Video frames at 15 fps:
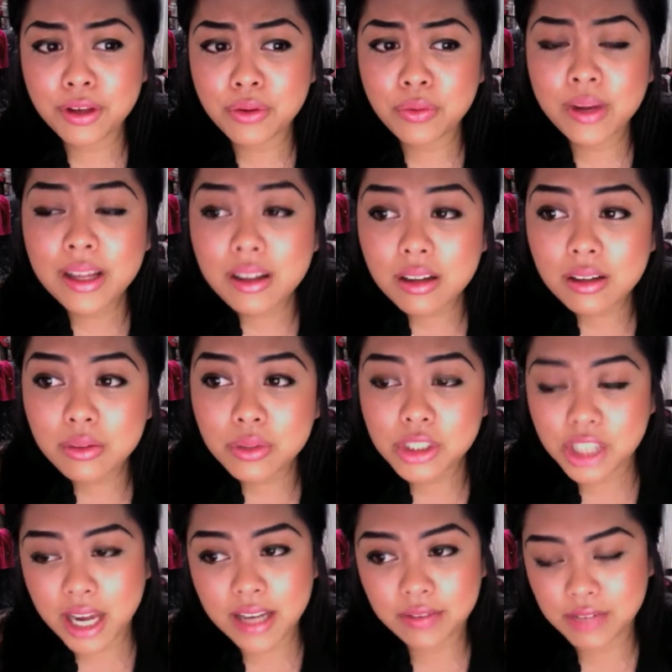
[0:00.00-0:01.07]
will, which
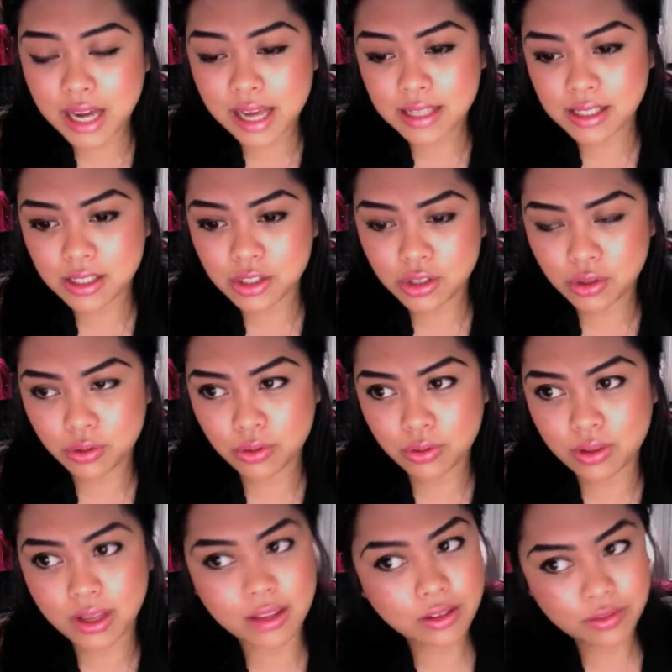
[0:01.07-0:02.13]
kind of ties into
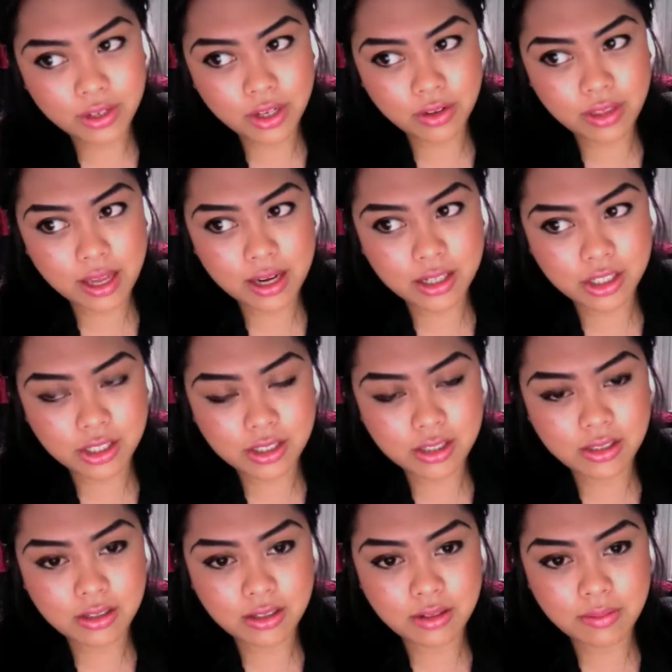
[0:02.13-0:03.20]
the other video that I just
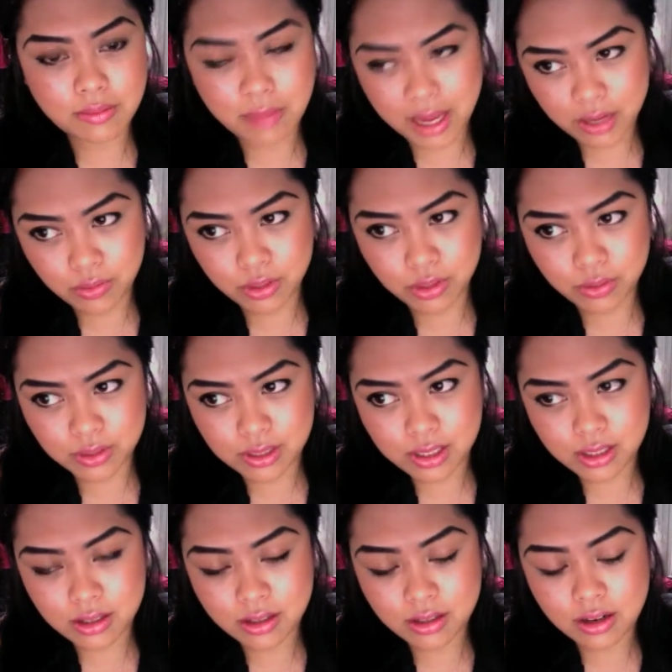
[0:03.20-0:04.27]
made, which was
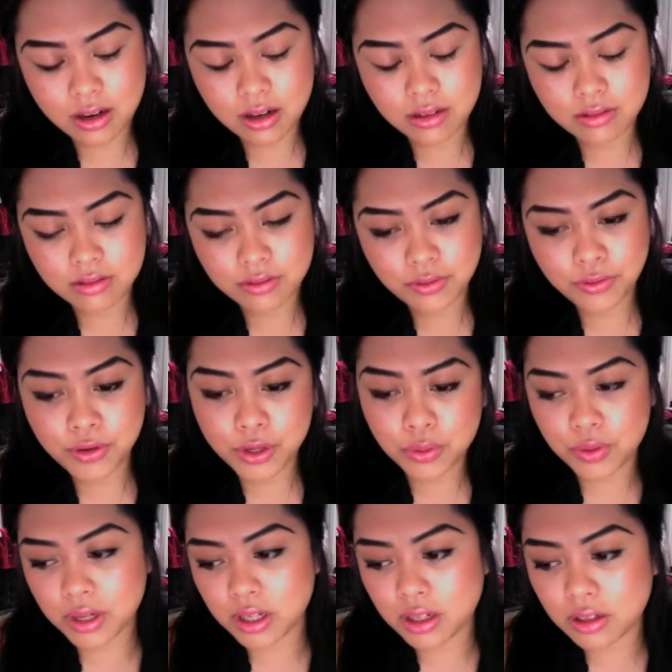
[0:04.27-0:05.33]
free
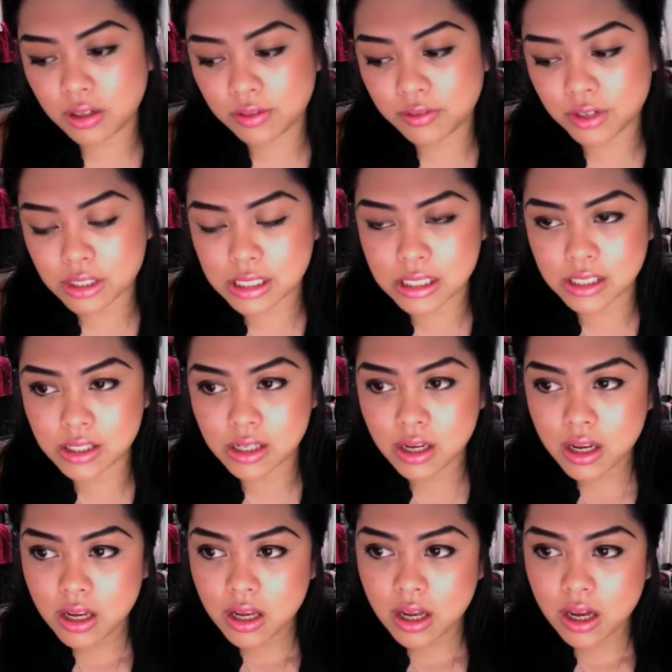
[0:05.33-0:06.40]
will versus
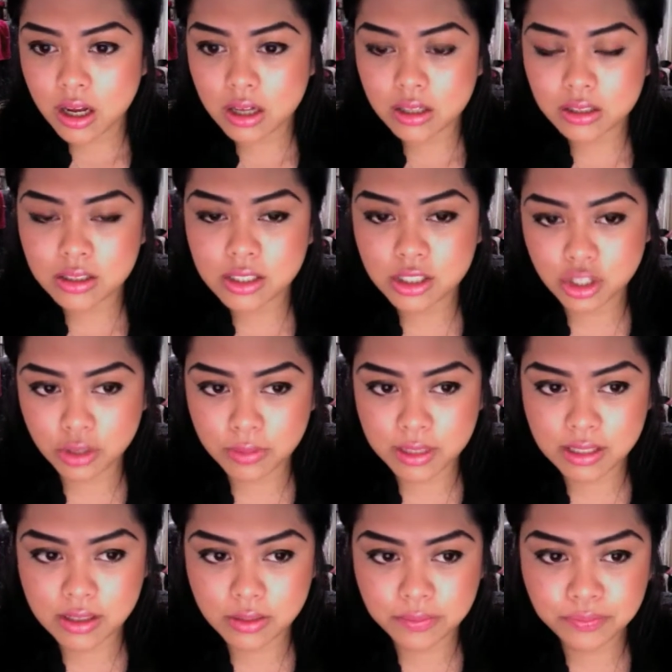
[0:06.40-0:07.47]

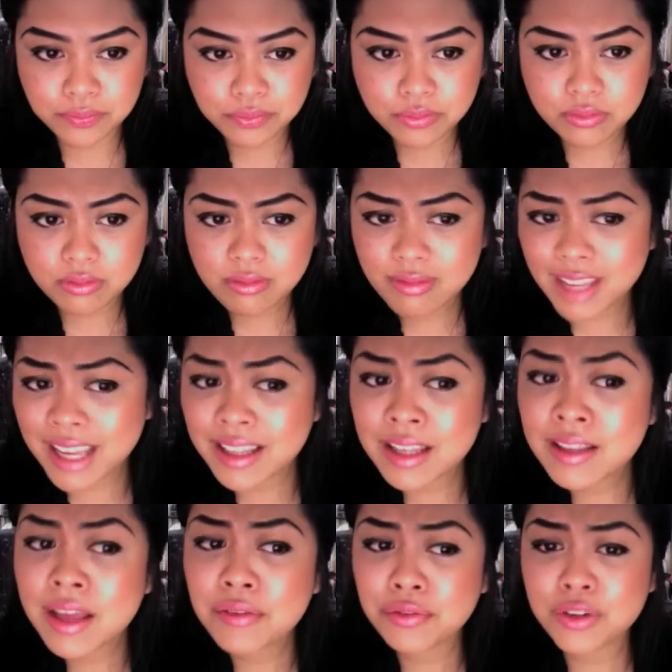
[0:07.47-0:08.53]
determinism, I think
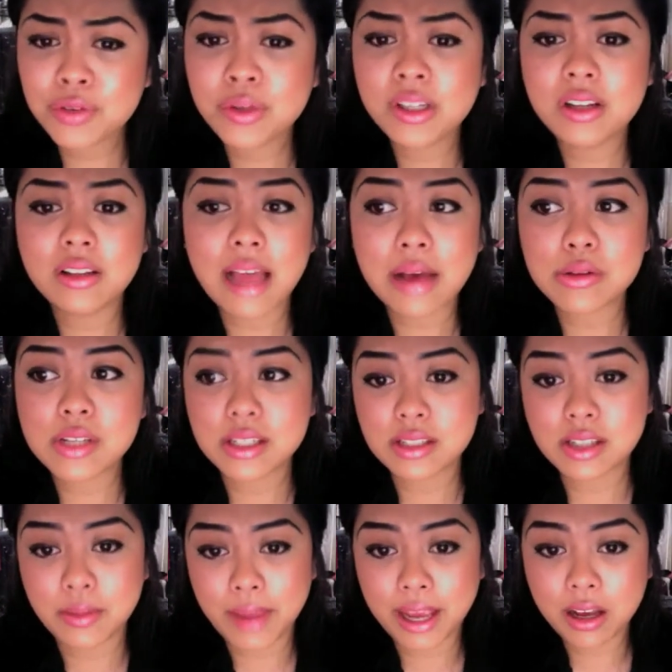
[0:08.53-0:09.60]
that free will allows us
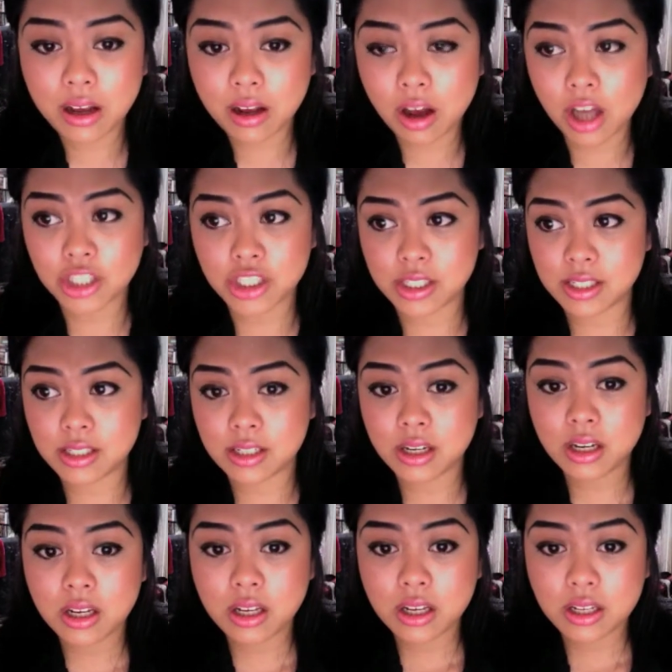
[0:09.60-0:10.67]
to make a conscious
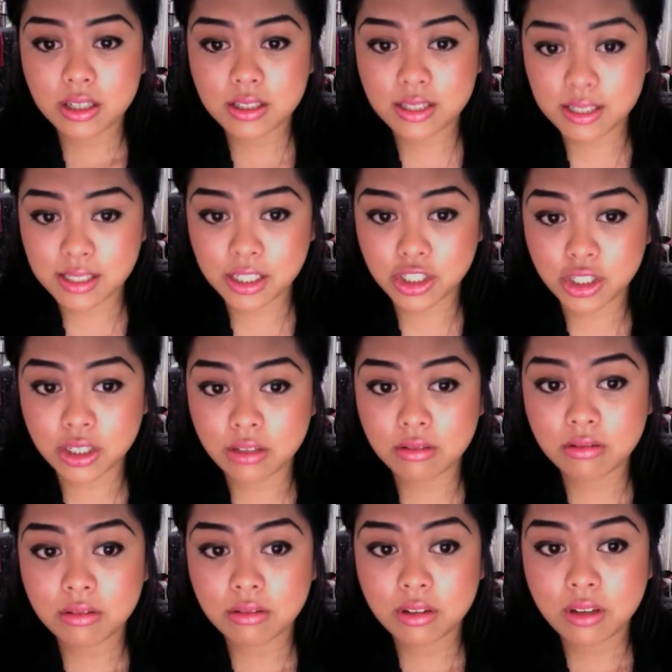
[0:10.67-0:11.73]
decision
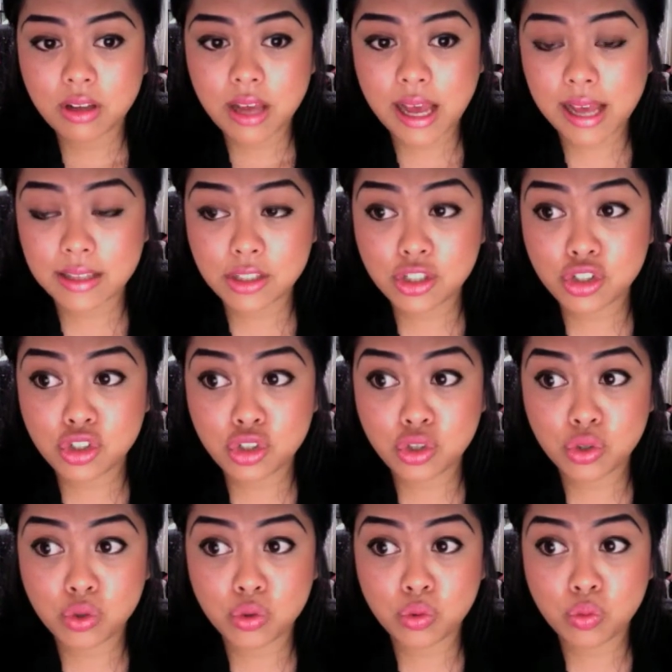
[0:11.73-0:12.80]
as
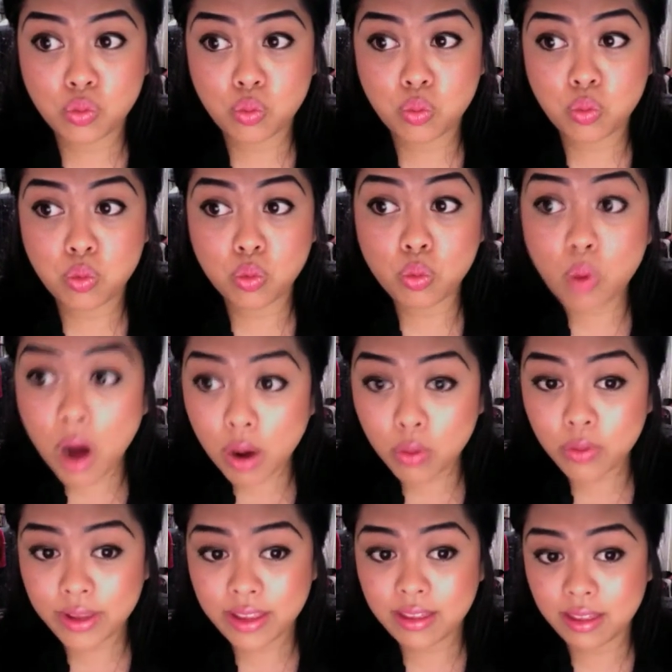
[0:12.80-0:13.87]
to what
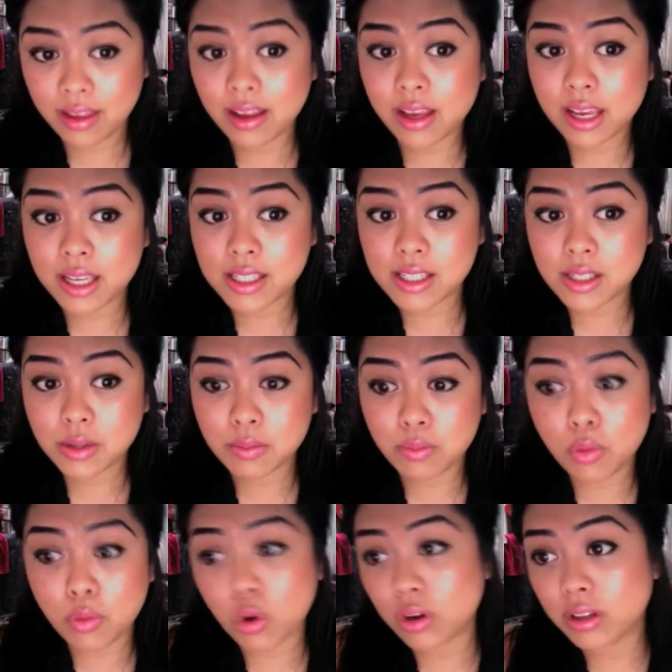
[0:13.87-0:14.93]
we think is
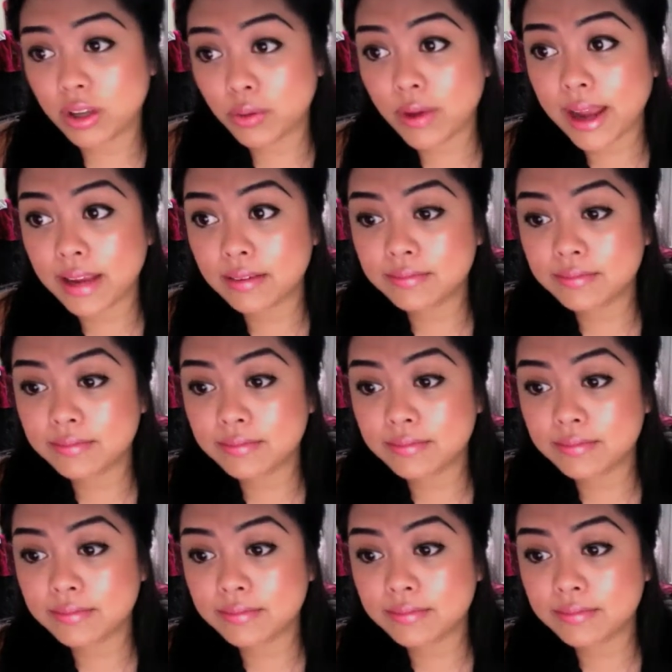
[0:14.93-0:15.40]
morally right.